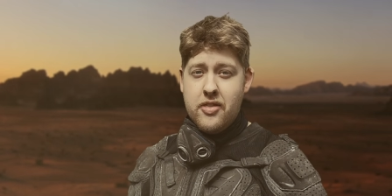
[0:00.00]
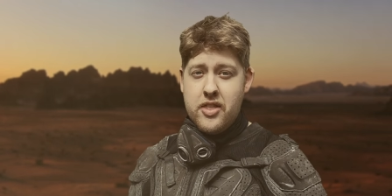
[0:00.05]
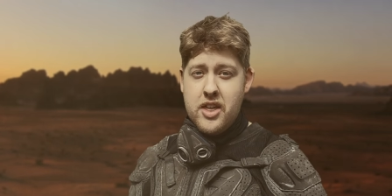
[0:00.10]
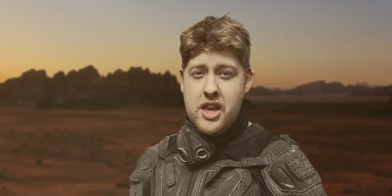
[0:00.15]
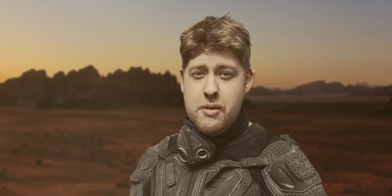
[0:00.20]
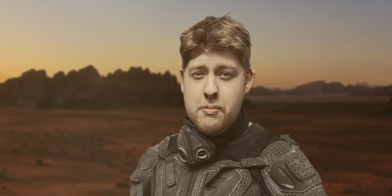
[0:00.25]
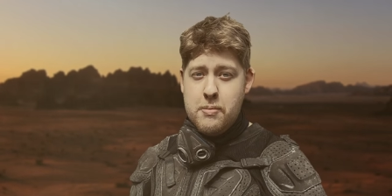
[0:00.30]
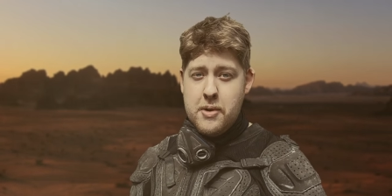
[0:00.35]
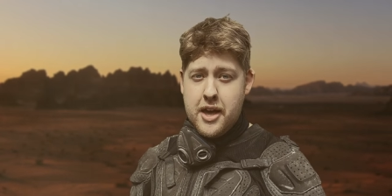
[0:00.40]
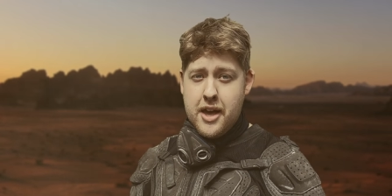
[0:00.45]

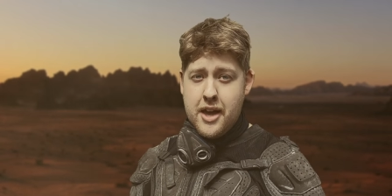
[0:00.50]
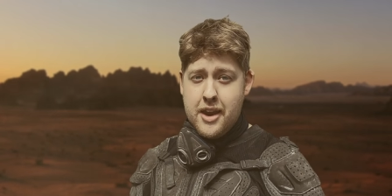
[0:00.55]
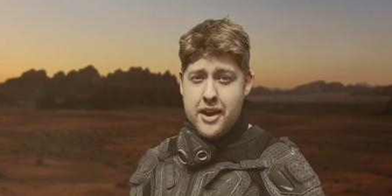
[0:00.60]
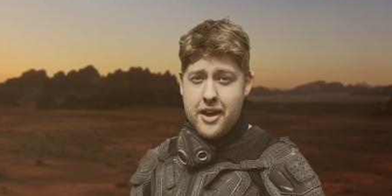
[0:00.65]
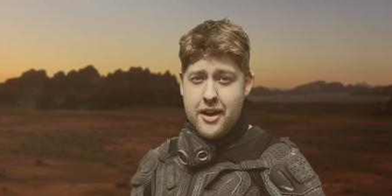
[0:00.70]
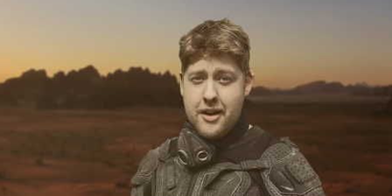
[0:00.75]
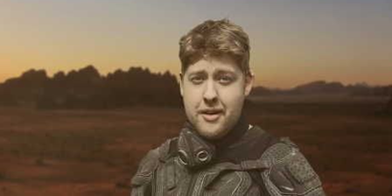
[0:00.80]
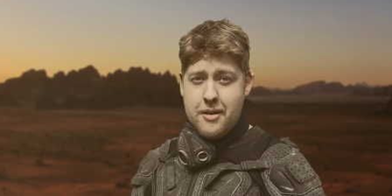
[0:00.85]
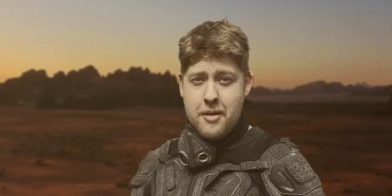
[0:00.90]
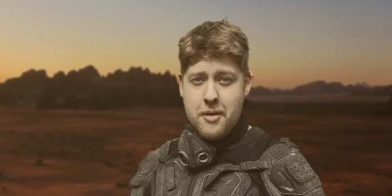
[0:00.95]
the
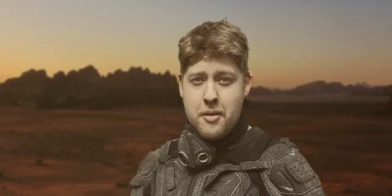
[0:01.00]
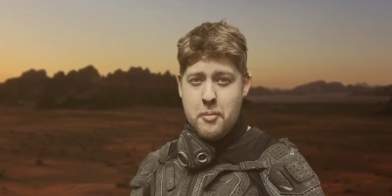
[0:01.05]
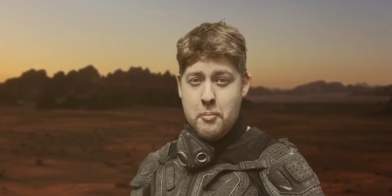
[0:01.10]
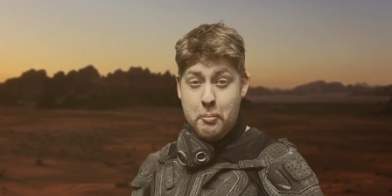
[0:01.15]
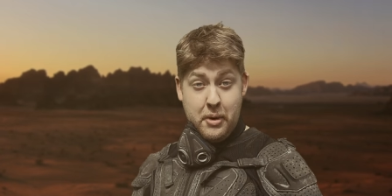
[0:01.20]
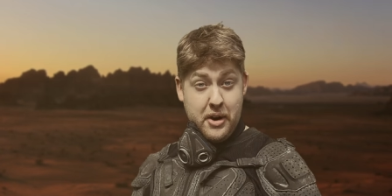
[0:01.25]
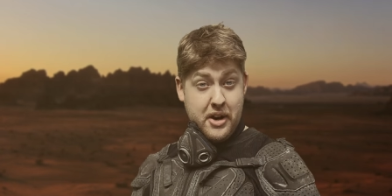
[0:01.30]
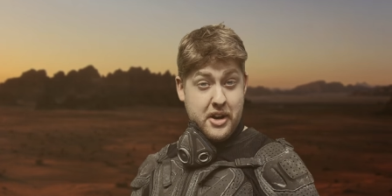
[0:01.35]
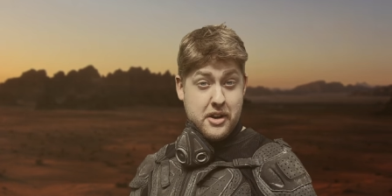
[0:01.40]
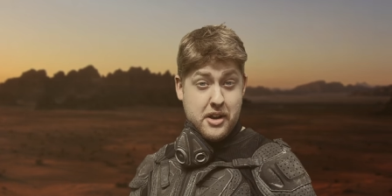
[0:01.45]
beginning,
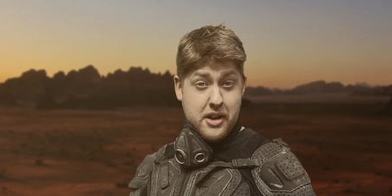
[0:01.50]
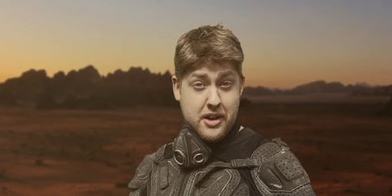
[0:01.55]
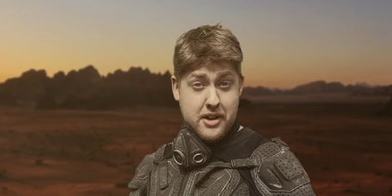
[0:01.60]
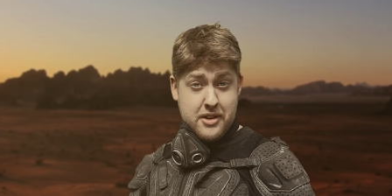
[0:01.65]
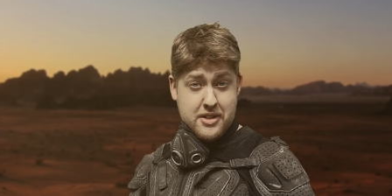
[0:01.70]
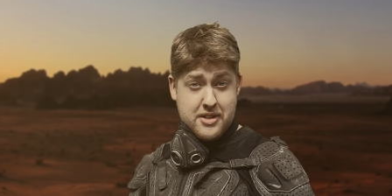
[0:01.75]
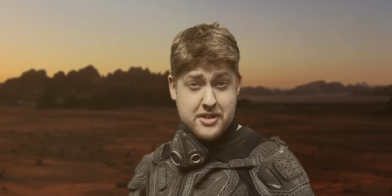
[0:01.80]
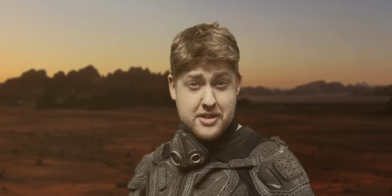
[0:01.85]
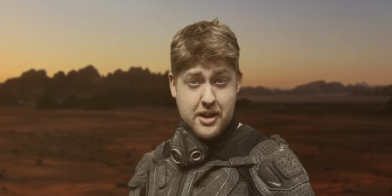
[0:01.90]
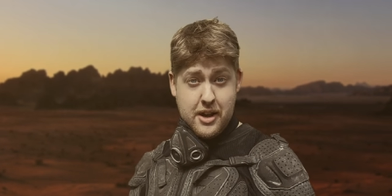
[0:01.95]
but it
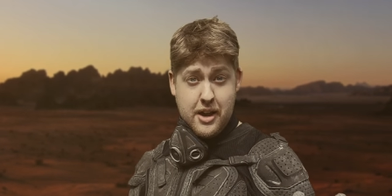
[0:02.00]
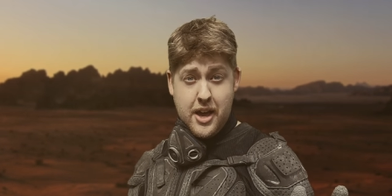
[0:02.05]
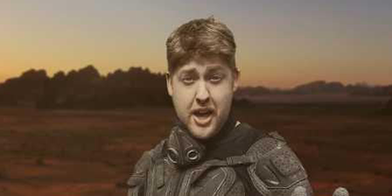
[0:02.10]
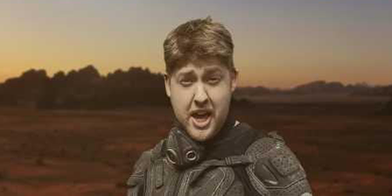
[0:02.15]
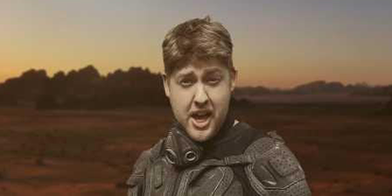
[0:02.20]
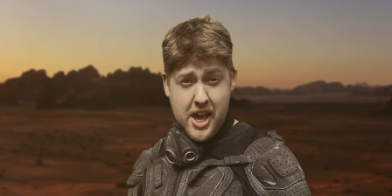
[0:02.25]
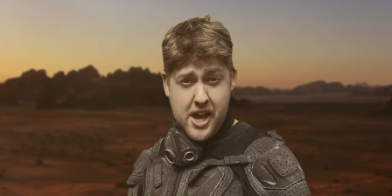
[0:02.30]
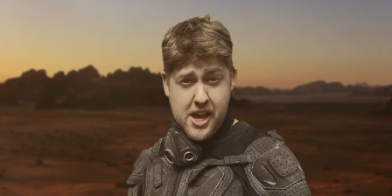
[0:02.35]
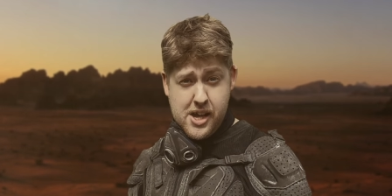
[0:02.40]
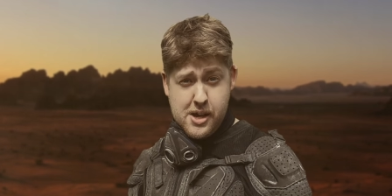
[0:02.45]
is
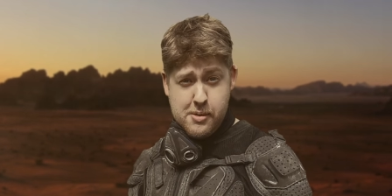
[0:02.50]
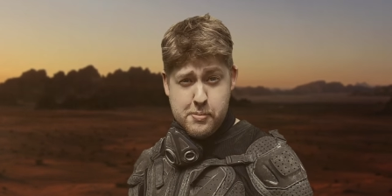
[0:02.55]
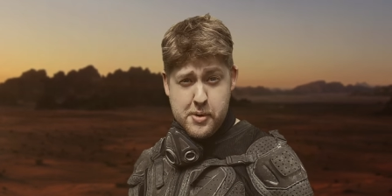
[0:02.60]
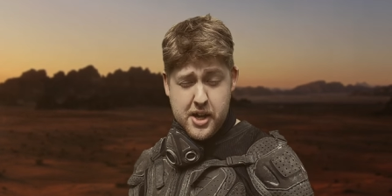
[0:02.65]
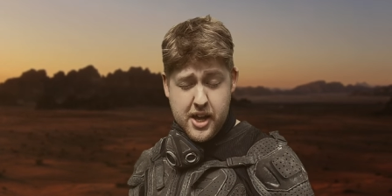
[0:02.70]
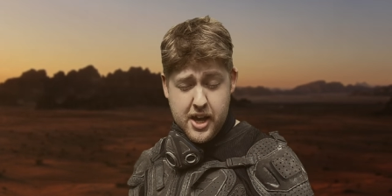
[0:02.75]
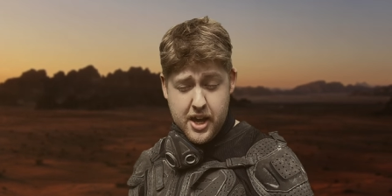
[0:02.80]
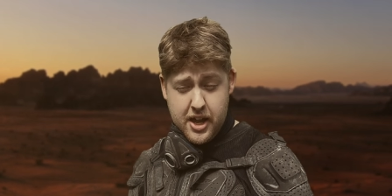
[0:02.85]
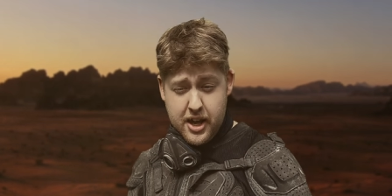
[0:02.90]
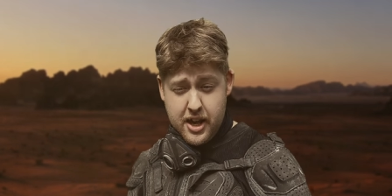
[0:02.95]
a
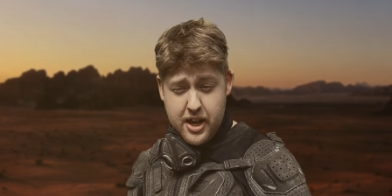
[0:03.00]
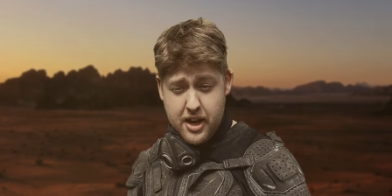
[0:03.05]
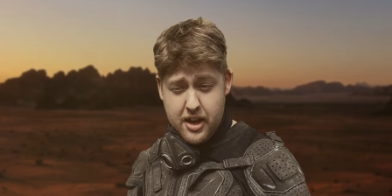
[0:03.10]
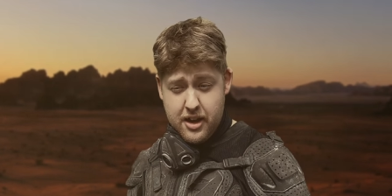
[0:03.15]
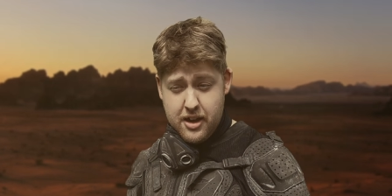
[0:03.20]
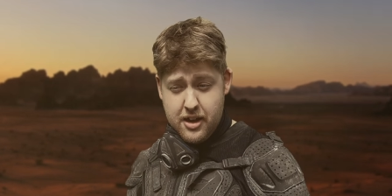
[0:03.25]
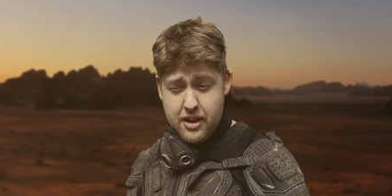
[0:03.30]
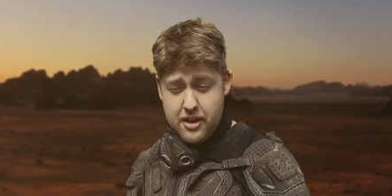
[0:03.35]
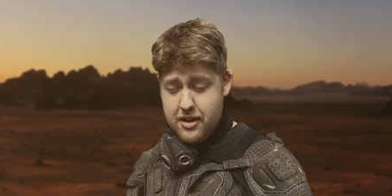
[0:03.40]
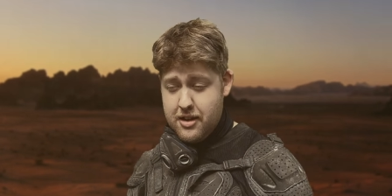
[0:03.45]

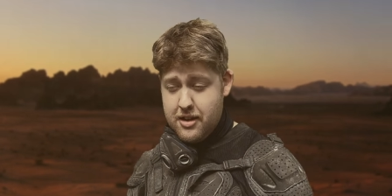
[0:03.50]
beginning.